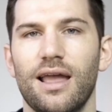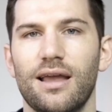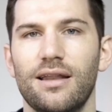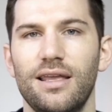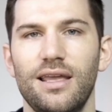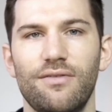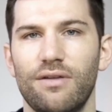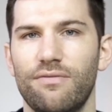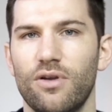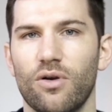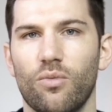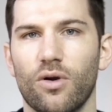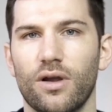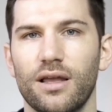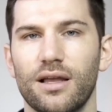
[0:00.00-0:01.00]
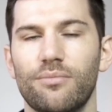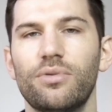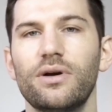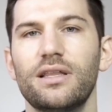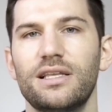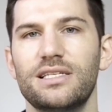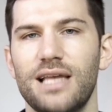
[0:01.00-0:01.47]
And even if you're working
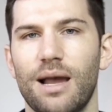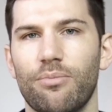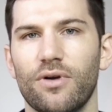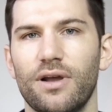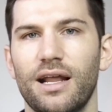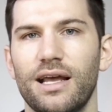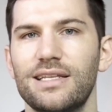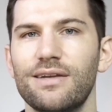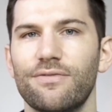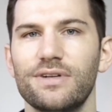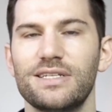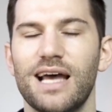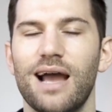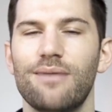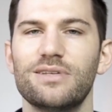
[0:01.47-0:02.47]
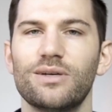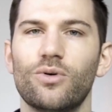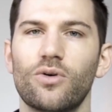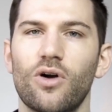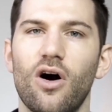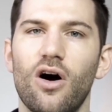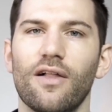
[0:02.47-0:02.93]
completely separate at different times, it
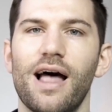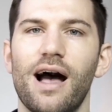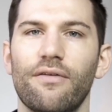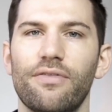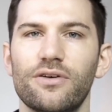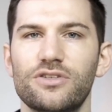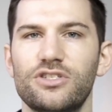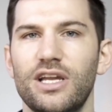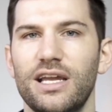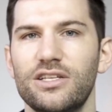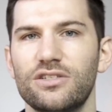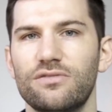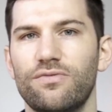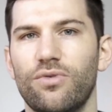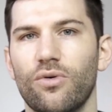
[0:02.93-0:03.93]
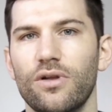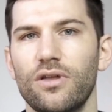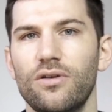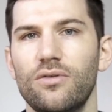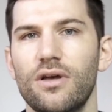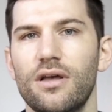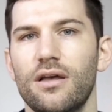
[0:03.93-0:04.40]
will call out those changes for
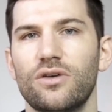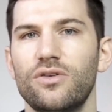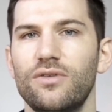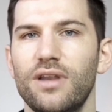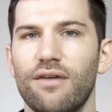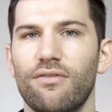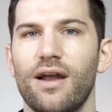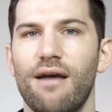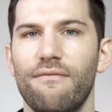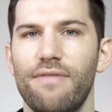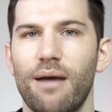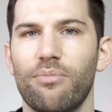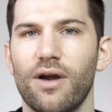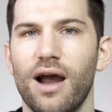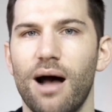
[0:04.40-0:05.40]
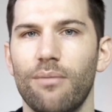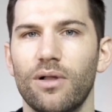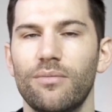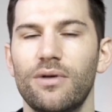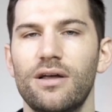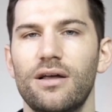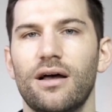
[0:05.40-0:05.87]
you. So you never have that
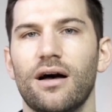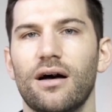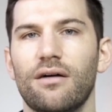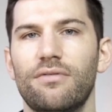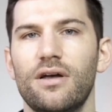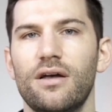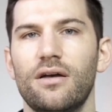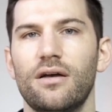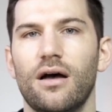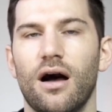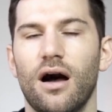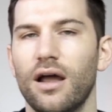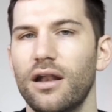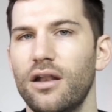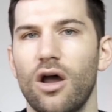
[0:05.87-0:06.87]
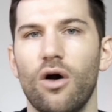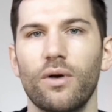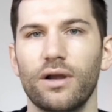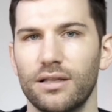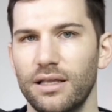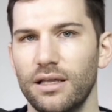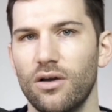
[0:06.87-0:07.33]
problem of
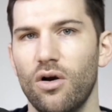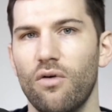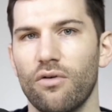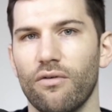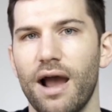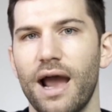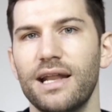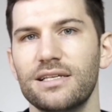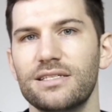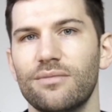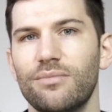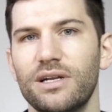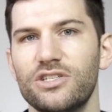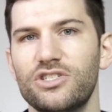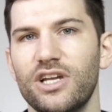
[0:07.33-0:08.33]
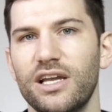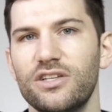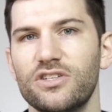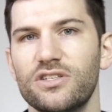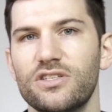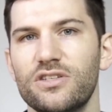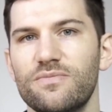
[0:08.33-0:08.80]
unknowingly overriding somebody's
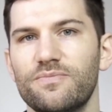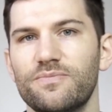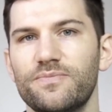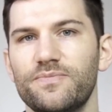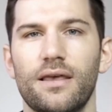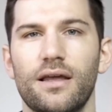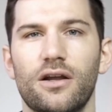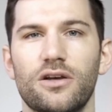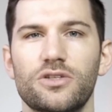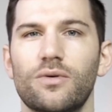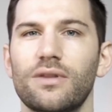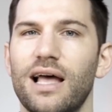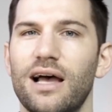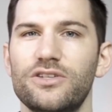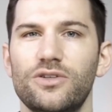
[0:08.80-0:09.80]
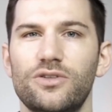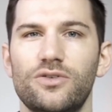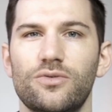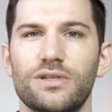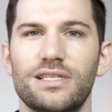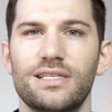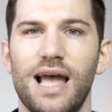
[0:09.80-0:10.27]
changes. It also allows you
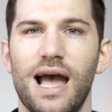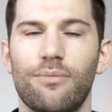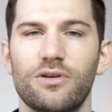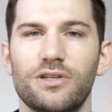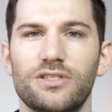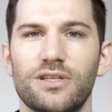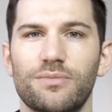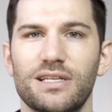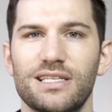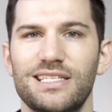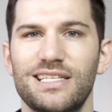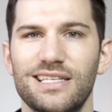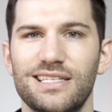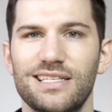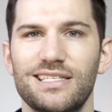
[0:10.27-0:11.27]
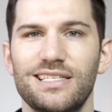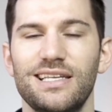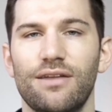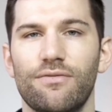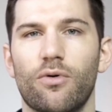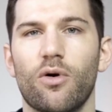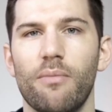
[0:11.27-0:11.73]
to establish some
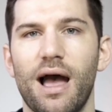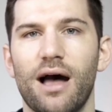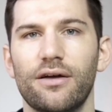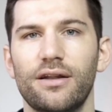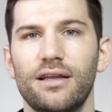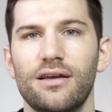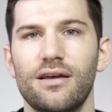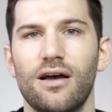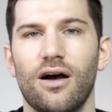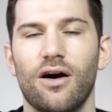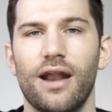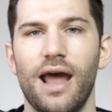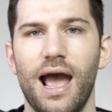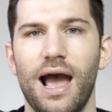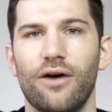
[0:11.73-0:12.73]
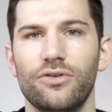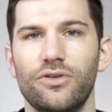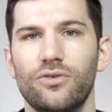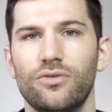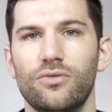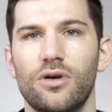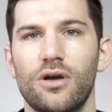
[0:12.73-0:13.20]
consistency and formality on how
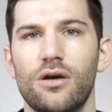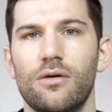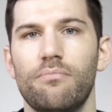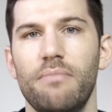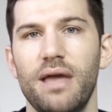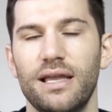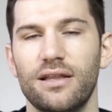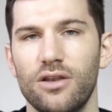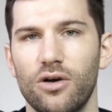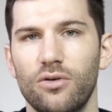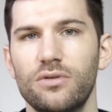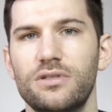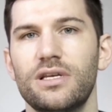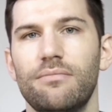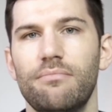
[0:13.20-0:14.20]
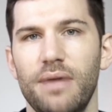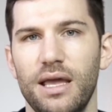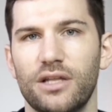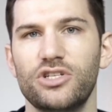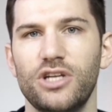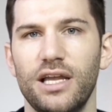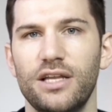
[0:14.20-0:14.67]
you make notes and
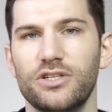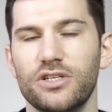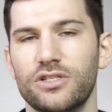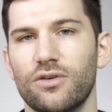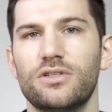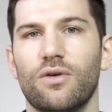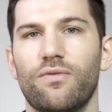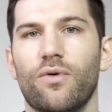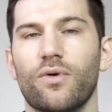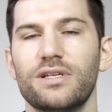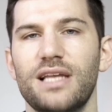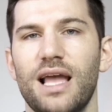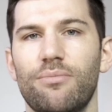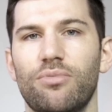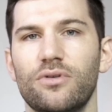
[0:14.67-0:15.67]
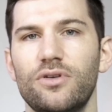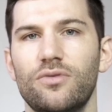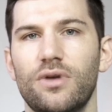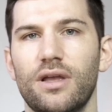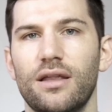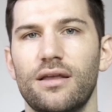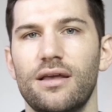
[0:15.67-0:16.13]
make changes. So for example, you
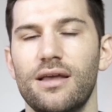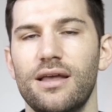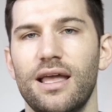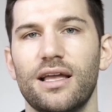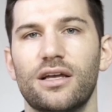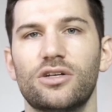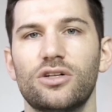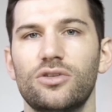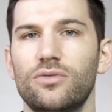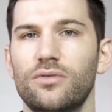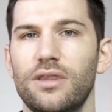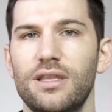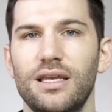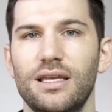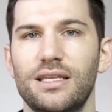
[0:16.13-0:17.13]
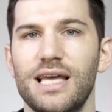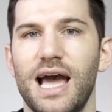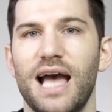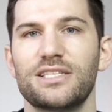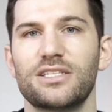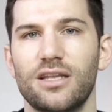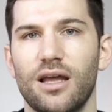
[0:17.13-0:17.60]
can include the
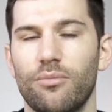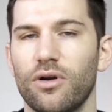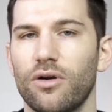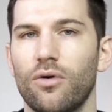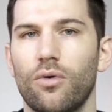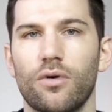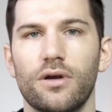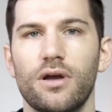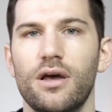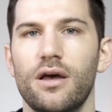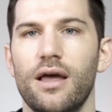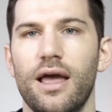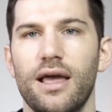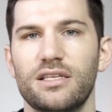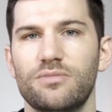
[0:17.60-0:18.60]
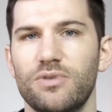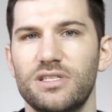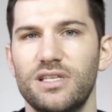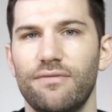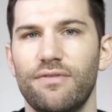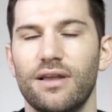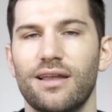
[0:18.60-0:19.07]
task number or a
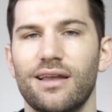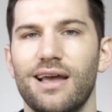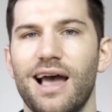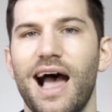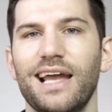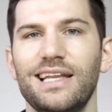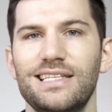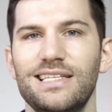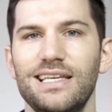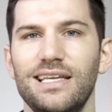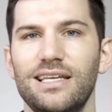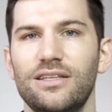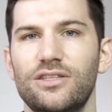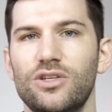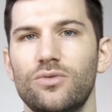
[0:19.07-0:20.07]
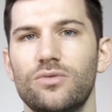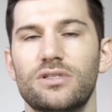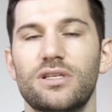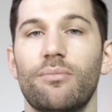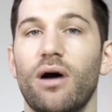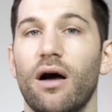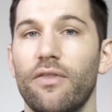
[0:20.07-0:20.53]
specific ID to
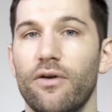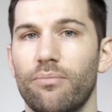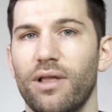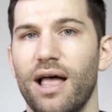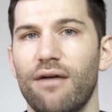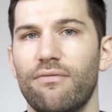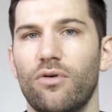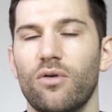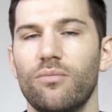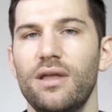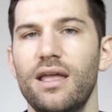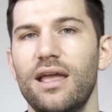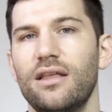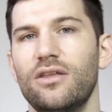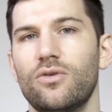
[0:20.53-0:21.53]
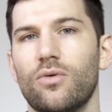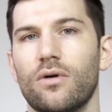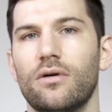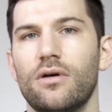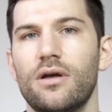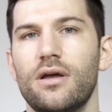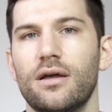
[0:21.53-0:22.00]
some other platform in
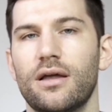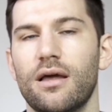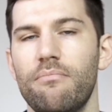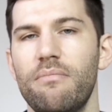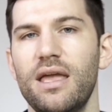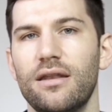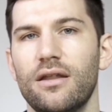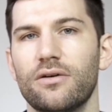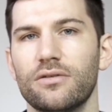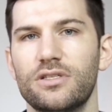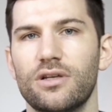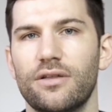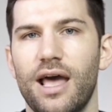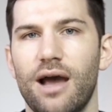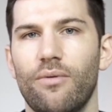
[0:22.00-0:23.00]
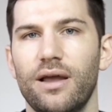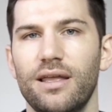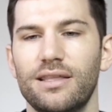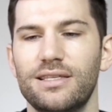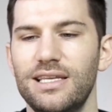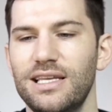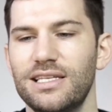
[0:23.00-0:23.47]
your commit notes. So that way
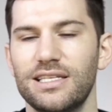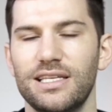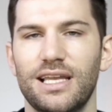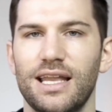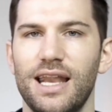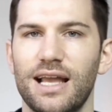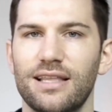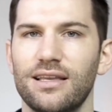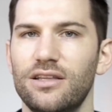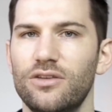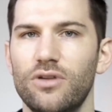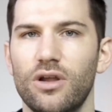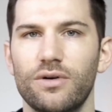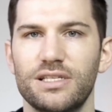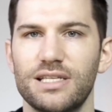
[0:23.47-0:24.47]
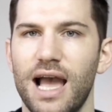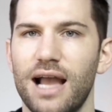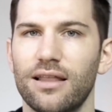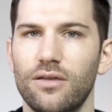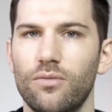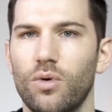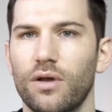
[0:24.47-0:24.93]
it's easily connected. You know
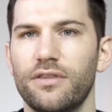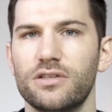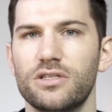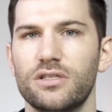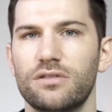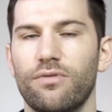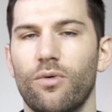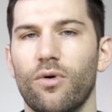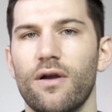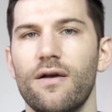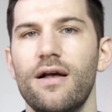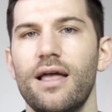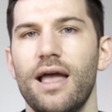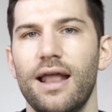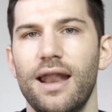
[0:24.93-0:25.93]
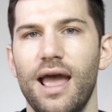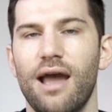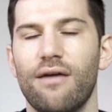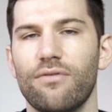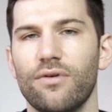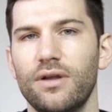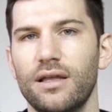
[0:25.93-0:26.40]
exactly what this is for and
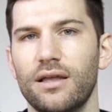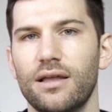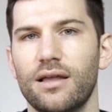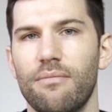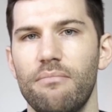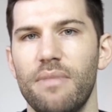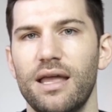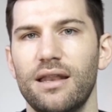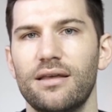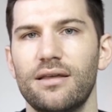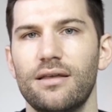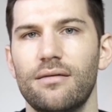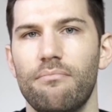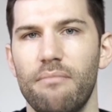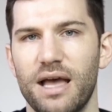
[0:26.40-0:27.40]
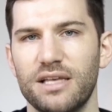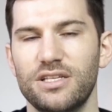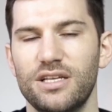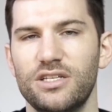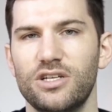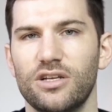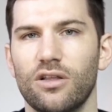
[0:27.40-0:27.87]
every commit
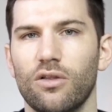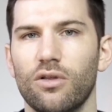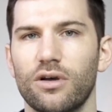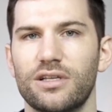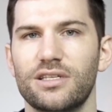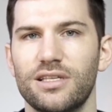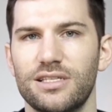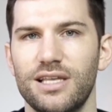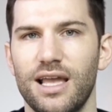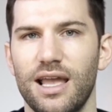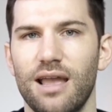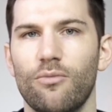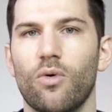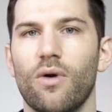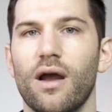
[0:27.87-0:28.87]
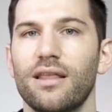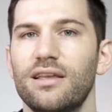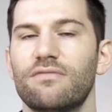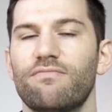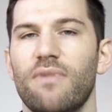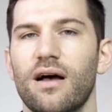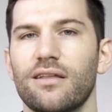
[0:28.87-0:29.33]
message looks the same or at
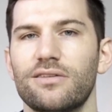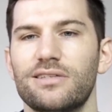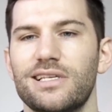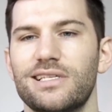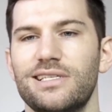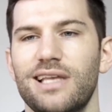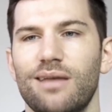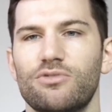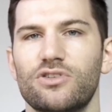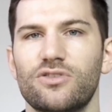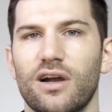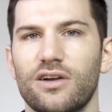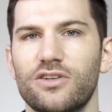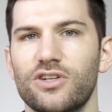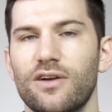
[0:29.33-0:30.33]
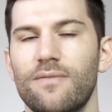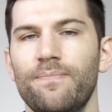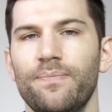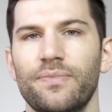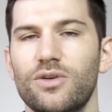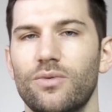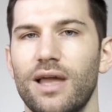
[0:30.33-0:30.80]
least follows the same structure.
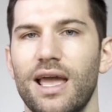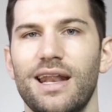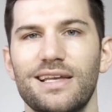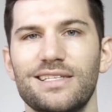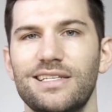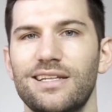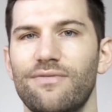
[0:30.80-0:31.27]
So again, as